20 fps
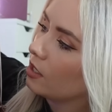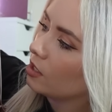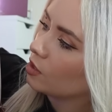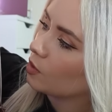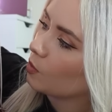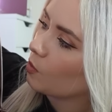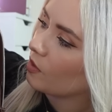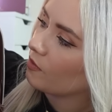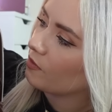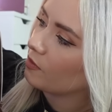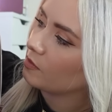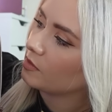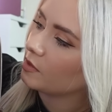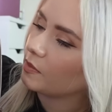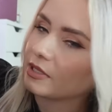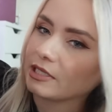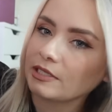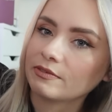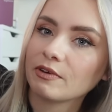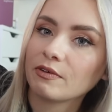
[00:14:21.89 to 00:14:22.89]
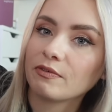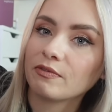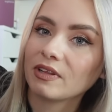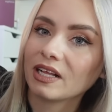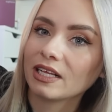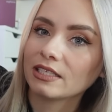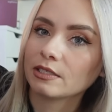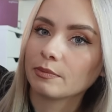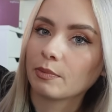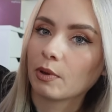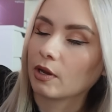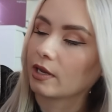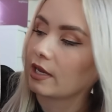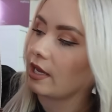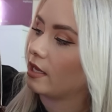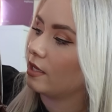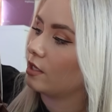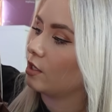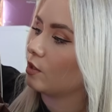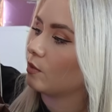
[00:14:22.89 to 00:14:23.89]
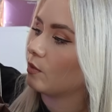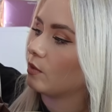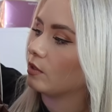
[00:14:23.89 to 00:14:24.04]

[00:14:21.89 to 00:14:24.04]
So one of them is a bit of a flatter pocket and the other